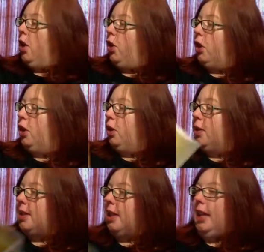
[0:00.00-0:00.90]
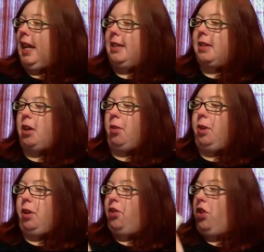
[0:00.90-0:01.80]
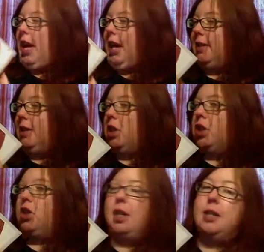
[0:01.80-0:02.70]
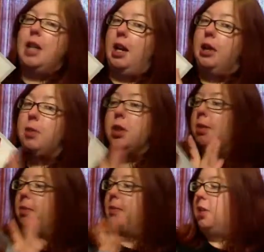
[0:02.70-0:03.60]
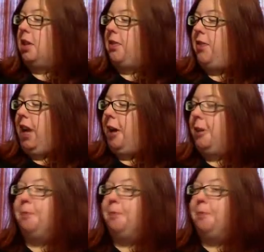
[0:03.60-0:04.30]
The goose lays her beautiful eggs so that she can take them to the fair.